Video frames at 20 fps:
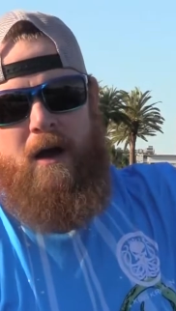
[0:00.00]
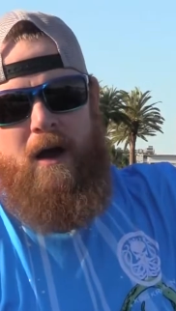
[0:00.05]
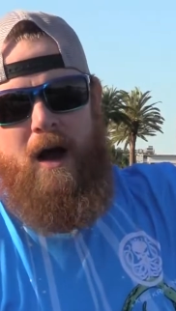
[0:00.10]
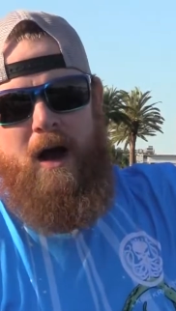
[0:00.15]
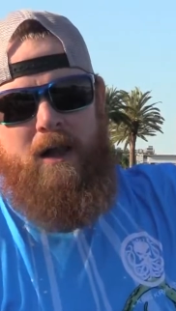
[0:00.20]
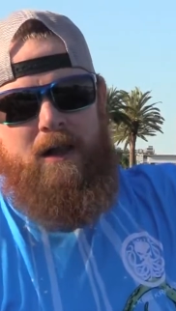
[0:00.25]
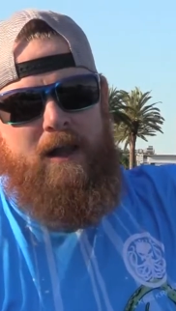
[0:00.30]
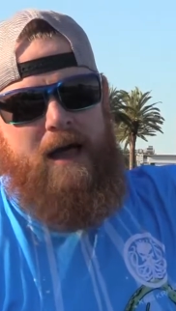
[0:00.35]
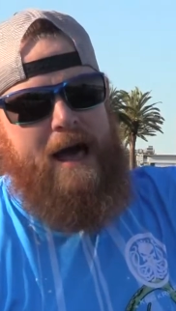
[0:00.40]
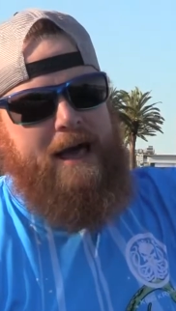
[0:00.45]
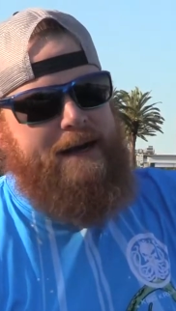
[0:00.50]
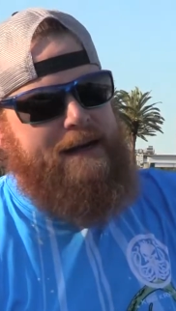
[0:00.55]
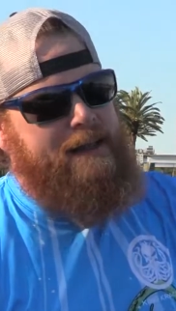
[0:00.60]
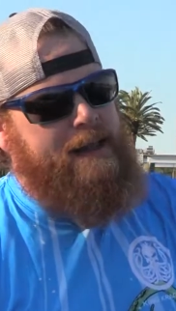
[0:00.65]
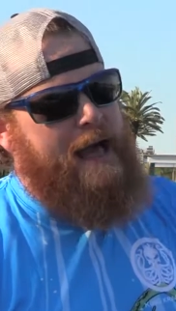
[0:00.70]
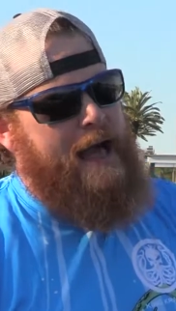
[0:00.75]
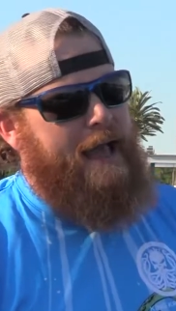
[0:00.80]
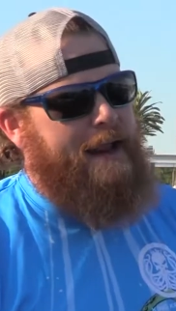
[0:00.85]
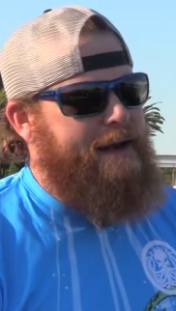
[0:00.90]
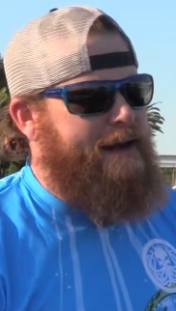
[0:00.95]
a lot of
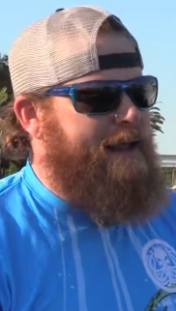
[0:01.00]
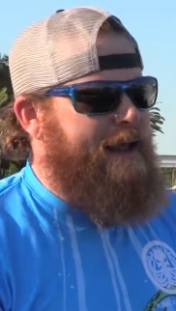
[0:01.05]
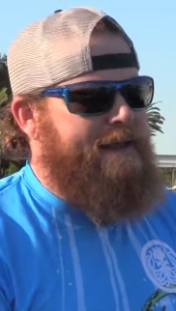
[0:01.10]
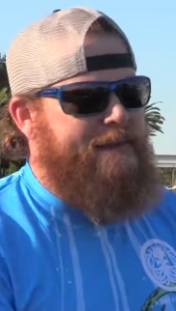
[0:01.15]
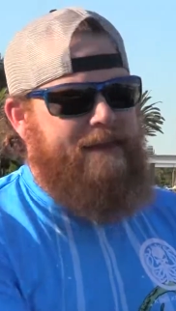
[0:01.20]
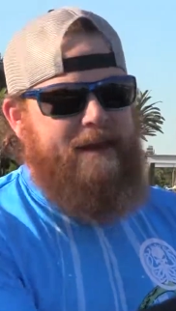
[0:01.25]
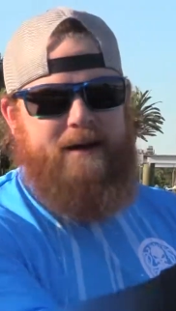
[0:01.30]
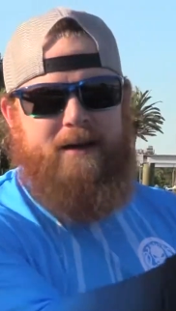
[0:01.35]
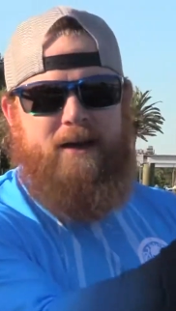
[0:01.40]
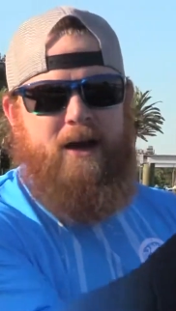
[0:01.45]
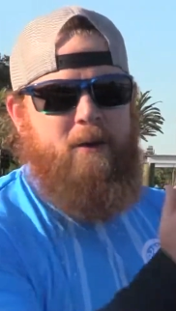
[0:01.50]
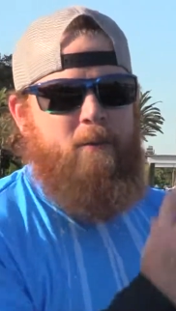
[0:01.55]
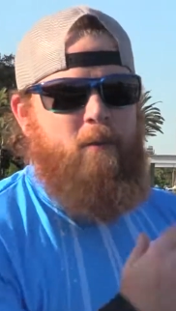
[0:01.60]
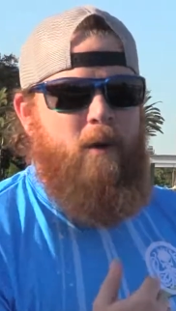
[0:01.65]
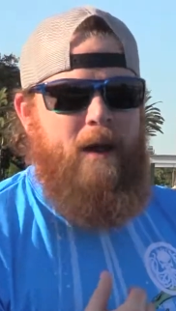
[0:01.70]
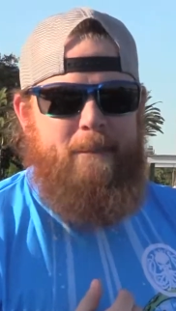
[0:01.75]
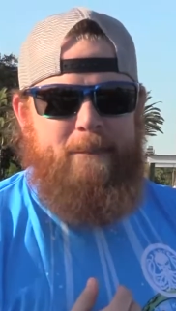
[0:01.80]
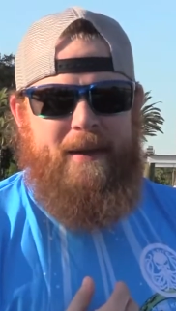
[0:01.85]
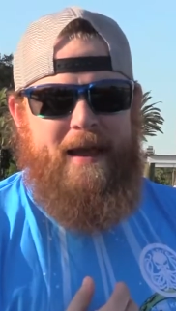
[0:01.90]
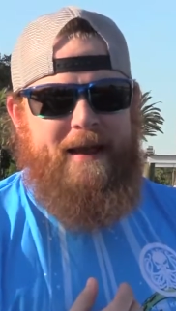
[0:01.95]
line and then come
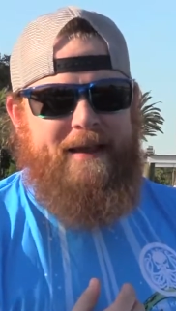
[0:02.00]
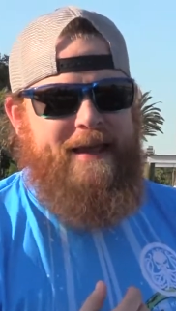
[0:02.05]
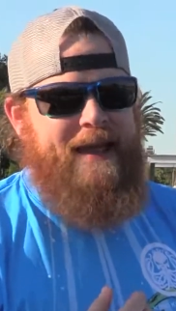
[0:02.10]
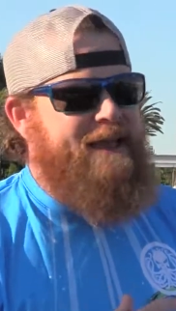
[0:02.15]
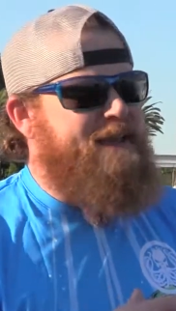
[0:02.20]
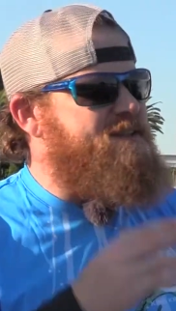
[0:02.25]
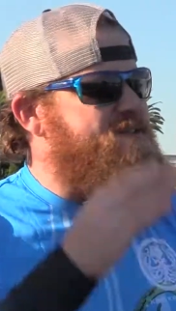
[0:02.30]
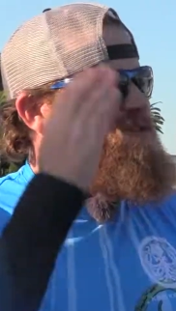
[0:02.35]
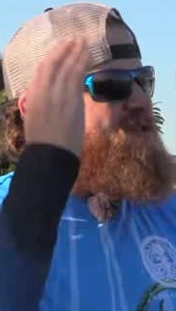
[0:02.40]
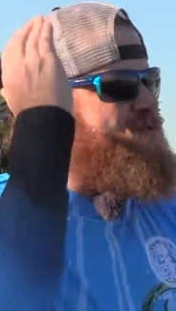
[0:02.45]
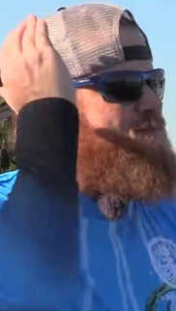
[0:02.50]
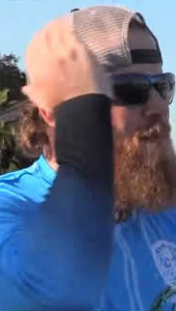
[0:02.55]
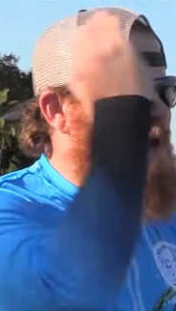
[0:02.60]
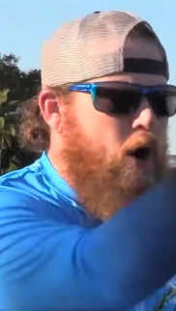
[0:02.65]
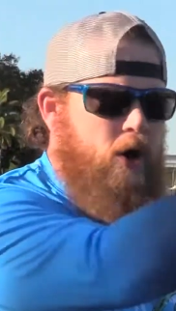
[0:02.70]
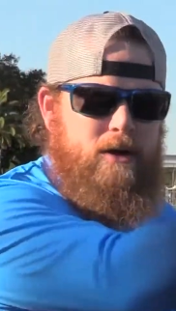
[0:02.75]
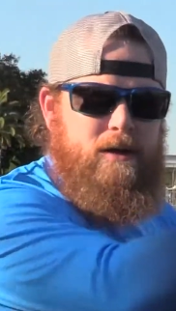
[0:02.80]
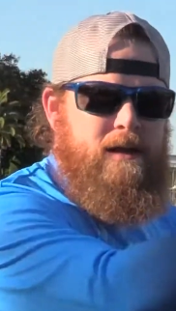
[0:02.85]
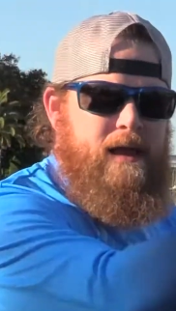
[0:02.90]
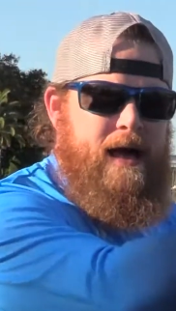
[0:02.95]
right back at you.
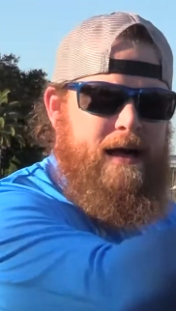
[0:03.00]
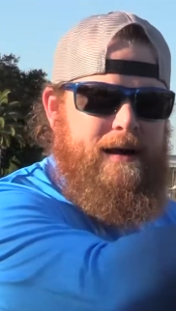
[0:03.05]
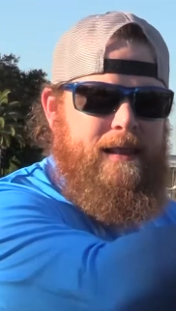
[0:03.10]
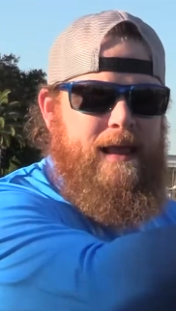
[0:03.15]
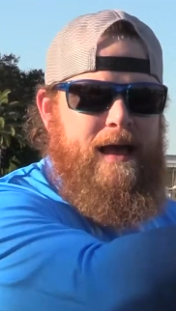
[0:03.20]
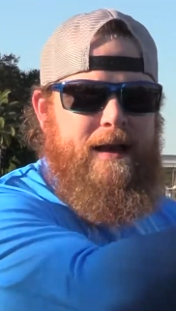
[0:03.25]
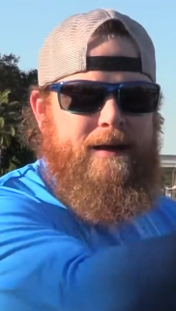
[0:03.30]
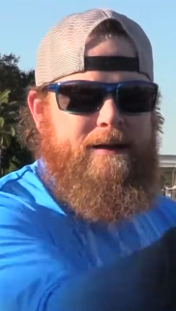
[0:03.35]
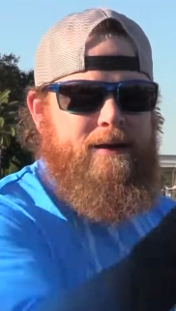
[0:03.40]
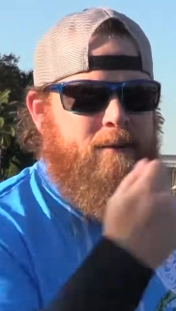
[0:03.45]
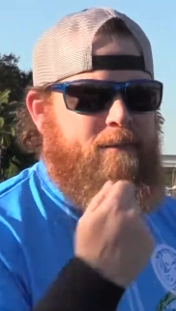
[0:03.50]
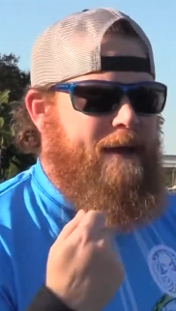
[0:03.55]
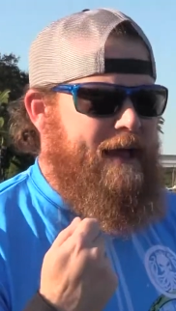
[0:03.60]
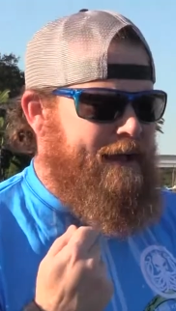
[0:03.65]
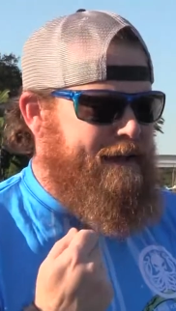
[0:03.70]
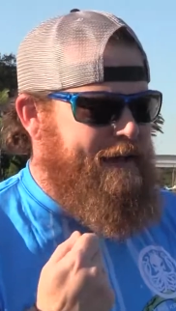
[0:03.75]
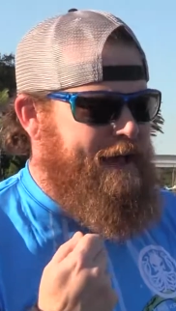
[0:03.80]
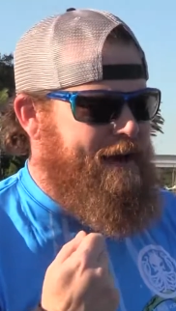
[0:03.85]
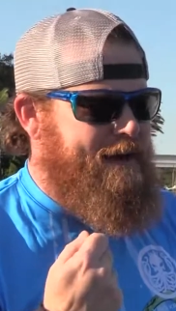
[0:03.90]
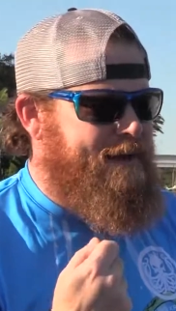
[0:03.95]
Smoke a lot of line, come
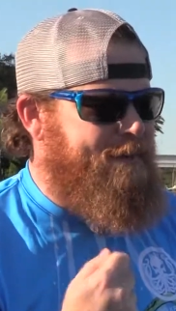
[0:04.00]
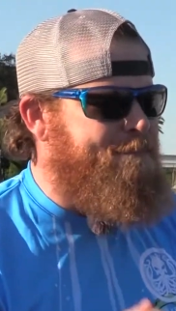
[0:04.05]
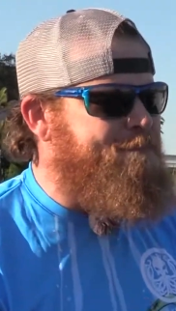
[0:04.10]
back at it.